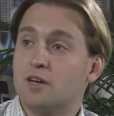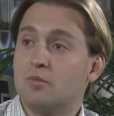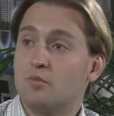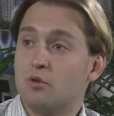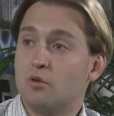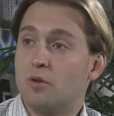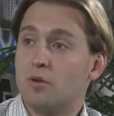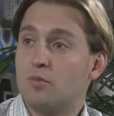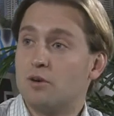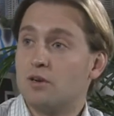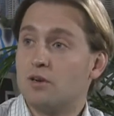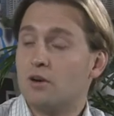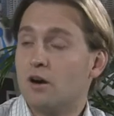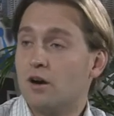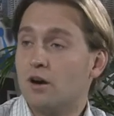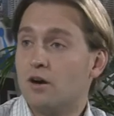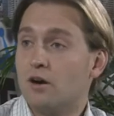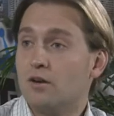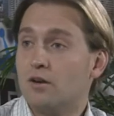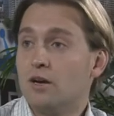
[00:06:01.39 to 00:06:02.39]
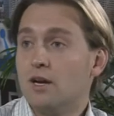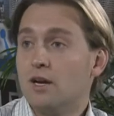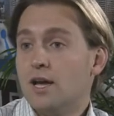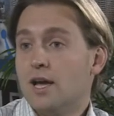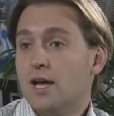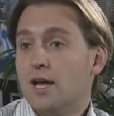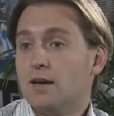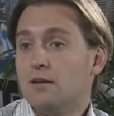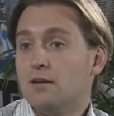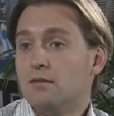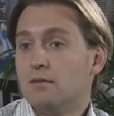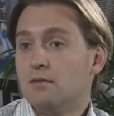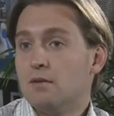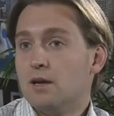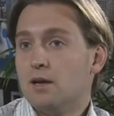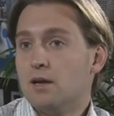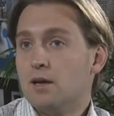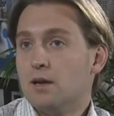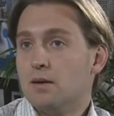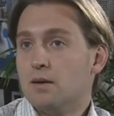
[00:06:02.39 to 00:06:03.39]
property are and
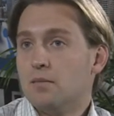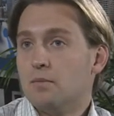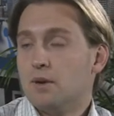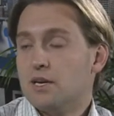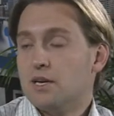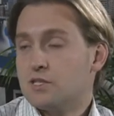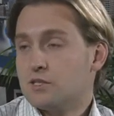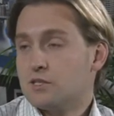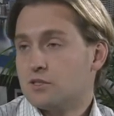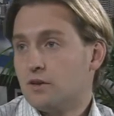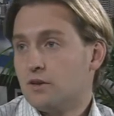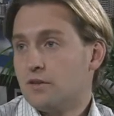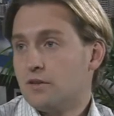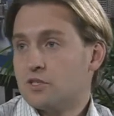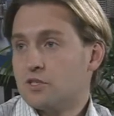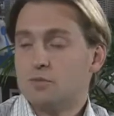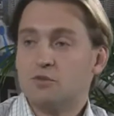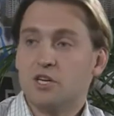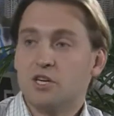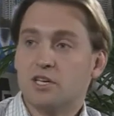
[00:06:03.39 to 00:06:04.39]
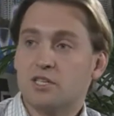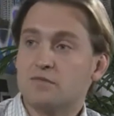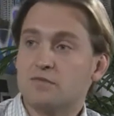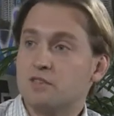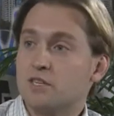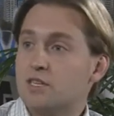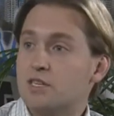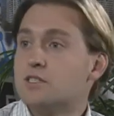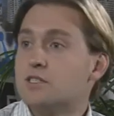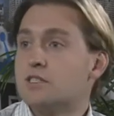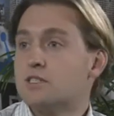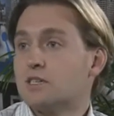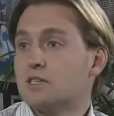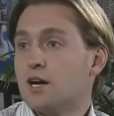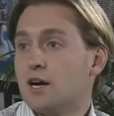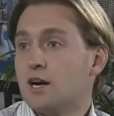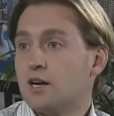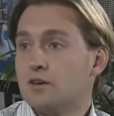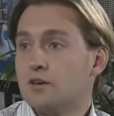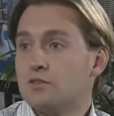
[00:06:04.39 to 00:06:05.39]
based on their subjective needs and
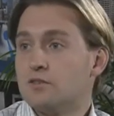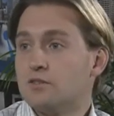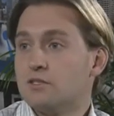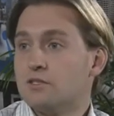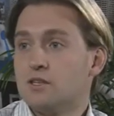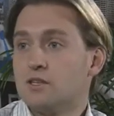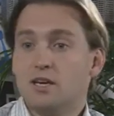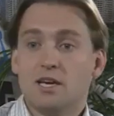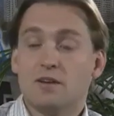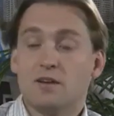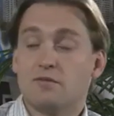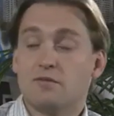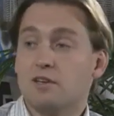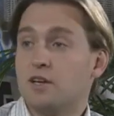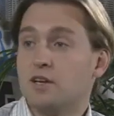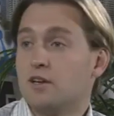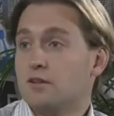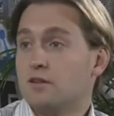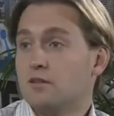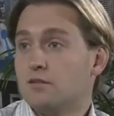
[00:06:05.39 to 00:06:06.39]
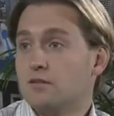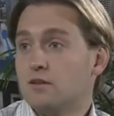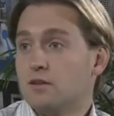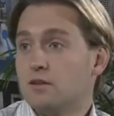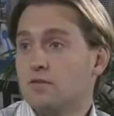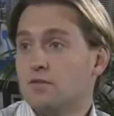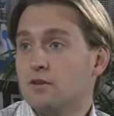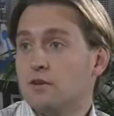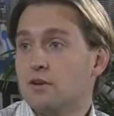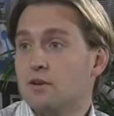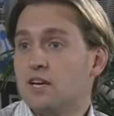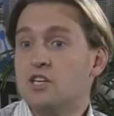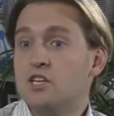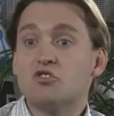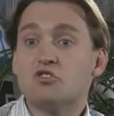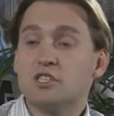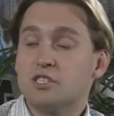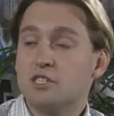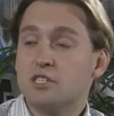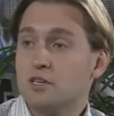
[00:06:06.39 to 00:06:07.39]
desires, if they can, if they're
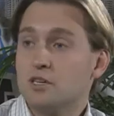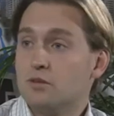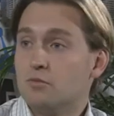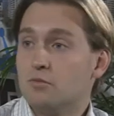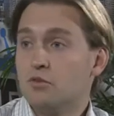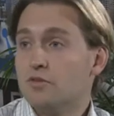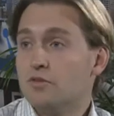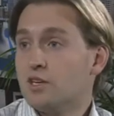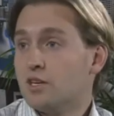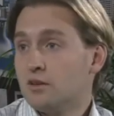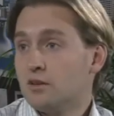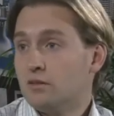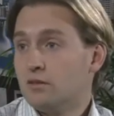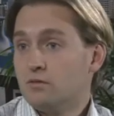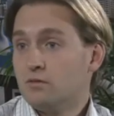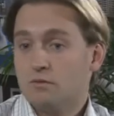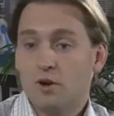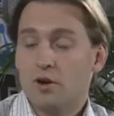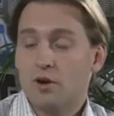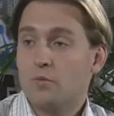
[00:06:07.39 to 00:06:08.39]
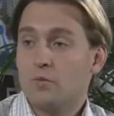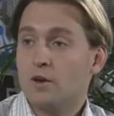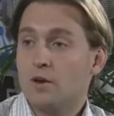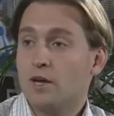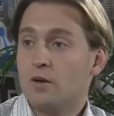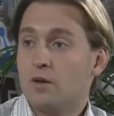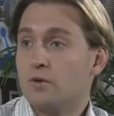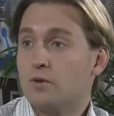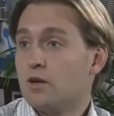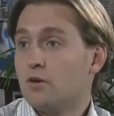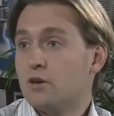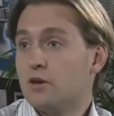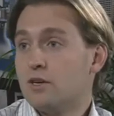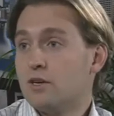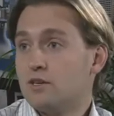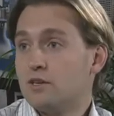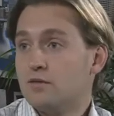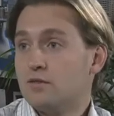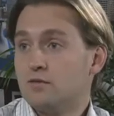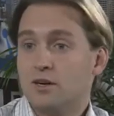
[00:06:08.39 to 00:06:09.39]
interested in moving in right away without any
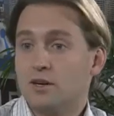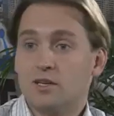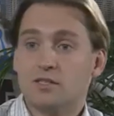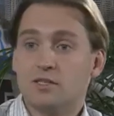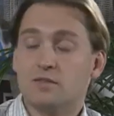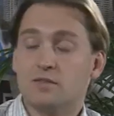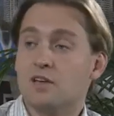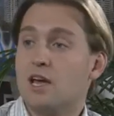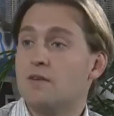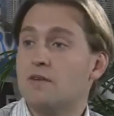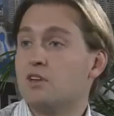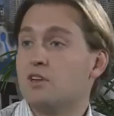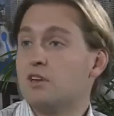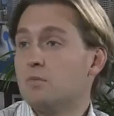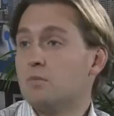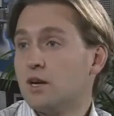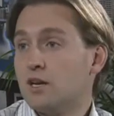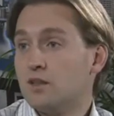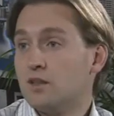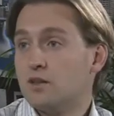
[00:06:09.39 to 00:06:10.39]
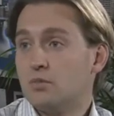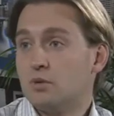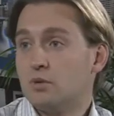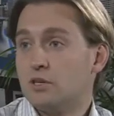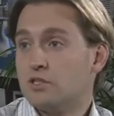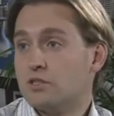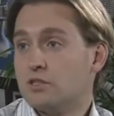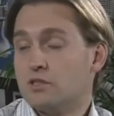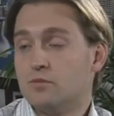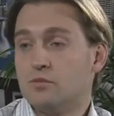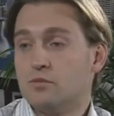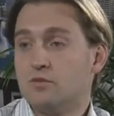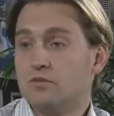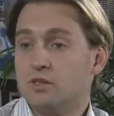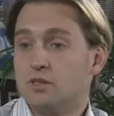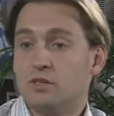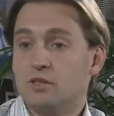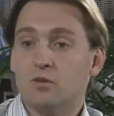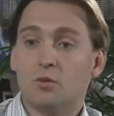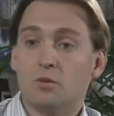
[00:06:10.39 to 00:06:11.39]
defects, if they have any money in their budget to
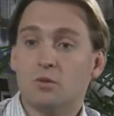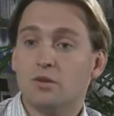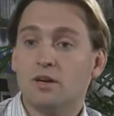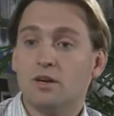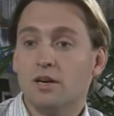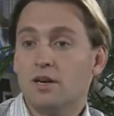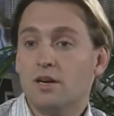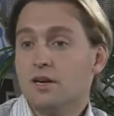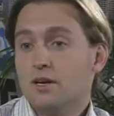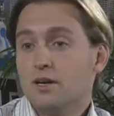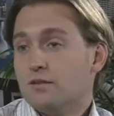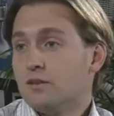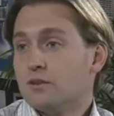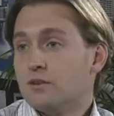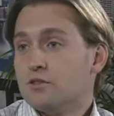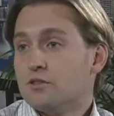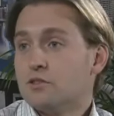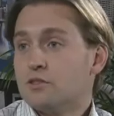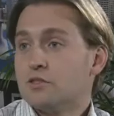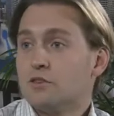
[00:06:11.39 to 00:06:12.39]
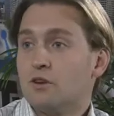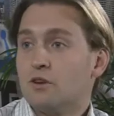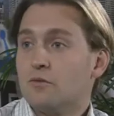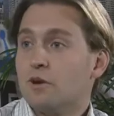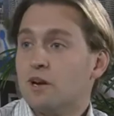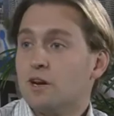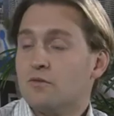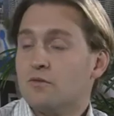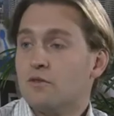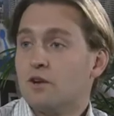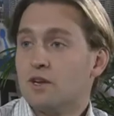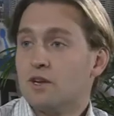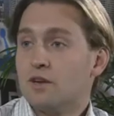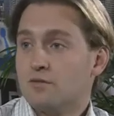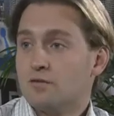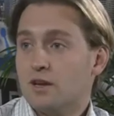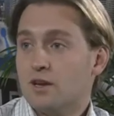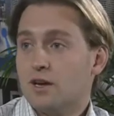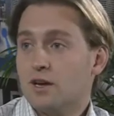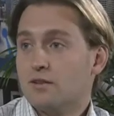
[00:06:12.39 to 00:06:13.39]
move in, or they're just not ready for any
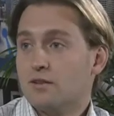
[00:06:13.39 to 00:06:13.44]
of that.